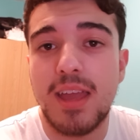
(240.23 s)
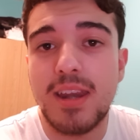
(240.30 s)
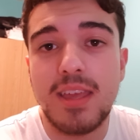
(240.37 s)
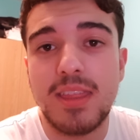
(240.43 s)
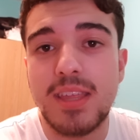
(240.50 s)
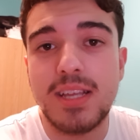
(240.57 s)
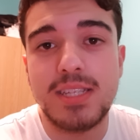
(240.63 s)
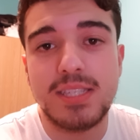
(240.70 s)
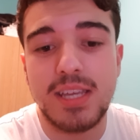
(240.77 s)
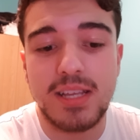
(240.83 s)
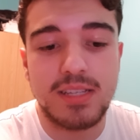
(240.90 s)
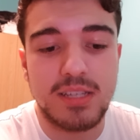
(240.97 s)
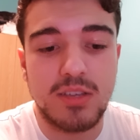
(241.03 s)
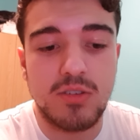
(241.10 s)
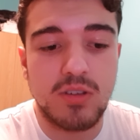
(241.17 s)
any of these
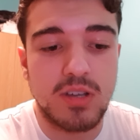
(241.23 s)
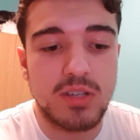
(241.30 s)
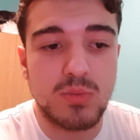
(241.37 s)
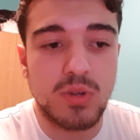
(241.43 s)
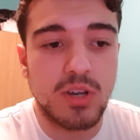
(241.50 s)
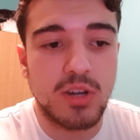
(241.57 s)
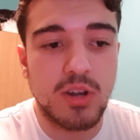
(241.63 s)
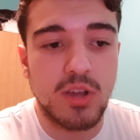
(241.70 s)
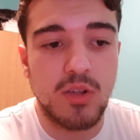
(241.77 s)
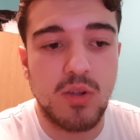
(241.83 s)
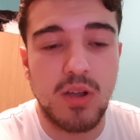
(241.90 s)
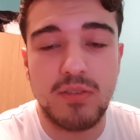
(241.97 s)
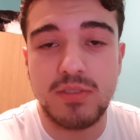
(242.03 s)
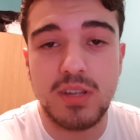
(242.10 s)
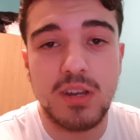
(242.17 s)
things that you guys want to
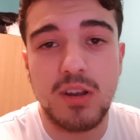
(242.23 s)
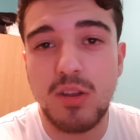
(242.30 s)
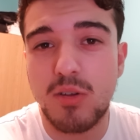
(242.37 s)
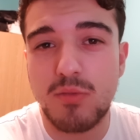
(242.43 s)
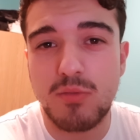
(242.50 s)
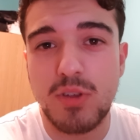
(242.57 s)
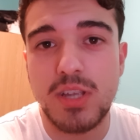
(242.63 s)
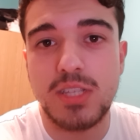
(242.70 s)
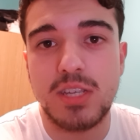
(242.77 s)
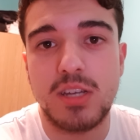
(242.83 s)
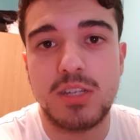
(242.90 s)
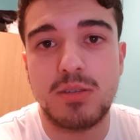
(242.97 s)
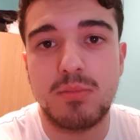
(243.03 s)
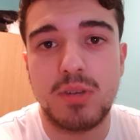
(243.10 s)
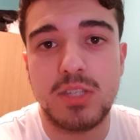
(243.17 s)
know, I've done a lot of
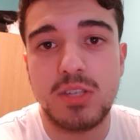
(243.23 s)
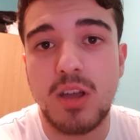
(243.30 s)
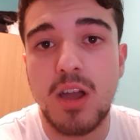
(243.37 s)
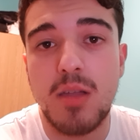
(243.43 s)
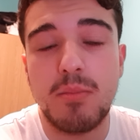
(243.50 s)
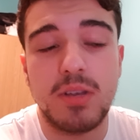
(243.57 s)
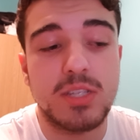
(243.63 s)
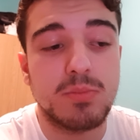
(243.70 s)
research in my time.